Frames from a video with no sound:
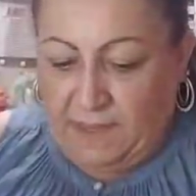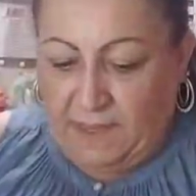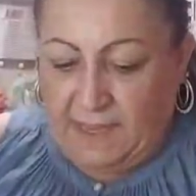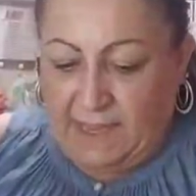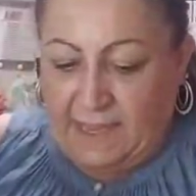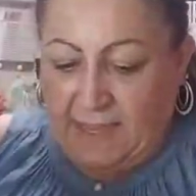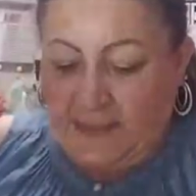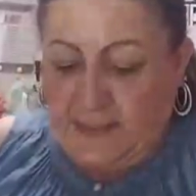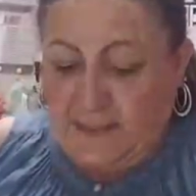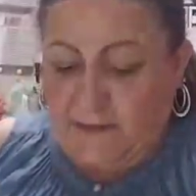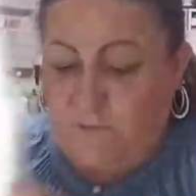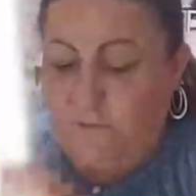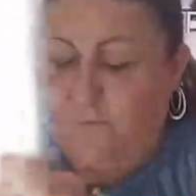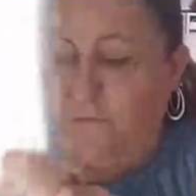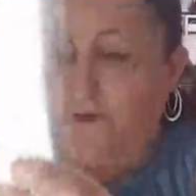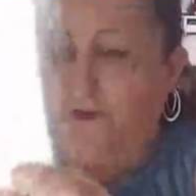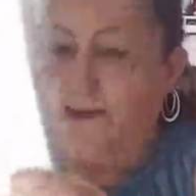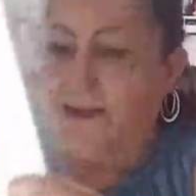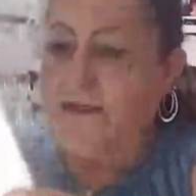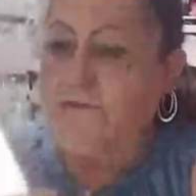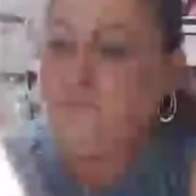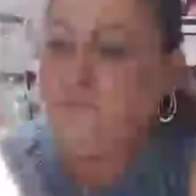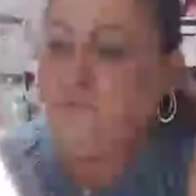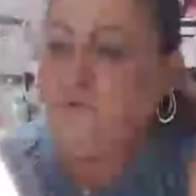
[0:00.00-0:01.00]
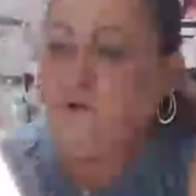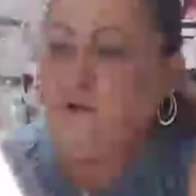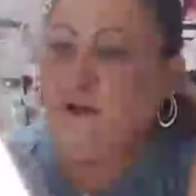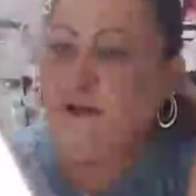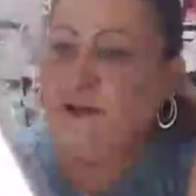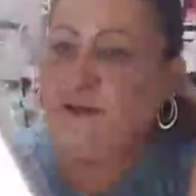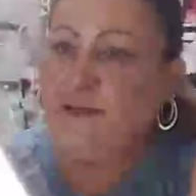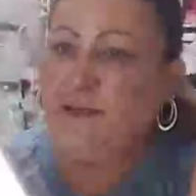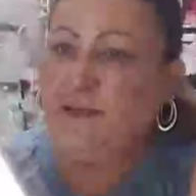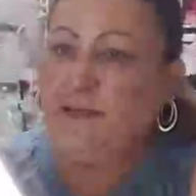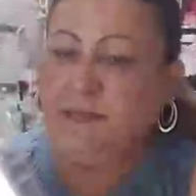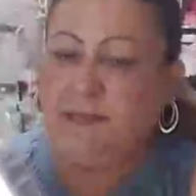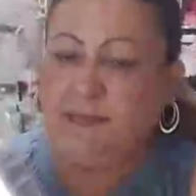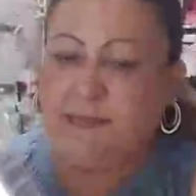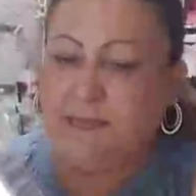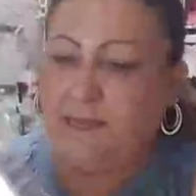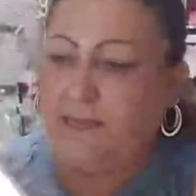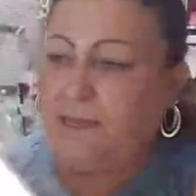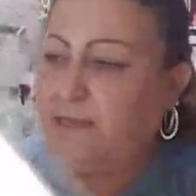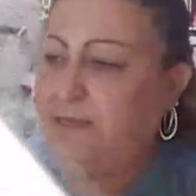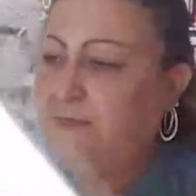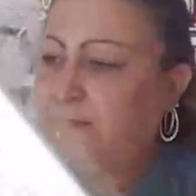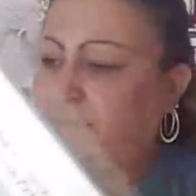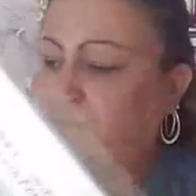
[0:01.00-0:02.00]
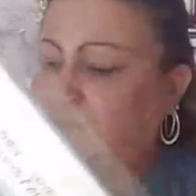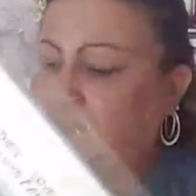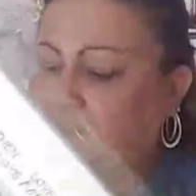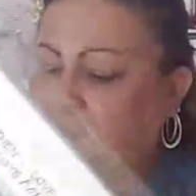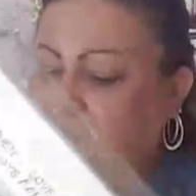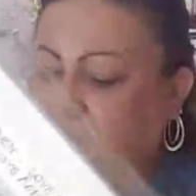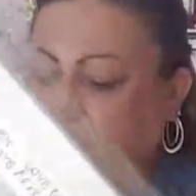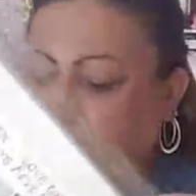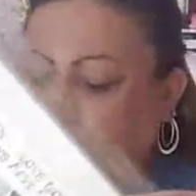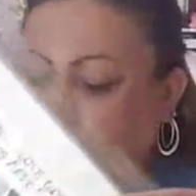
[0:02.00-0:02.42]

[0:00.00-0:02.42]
And the wedding one is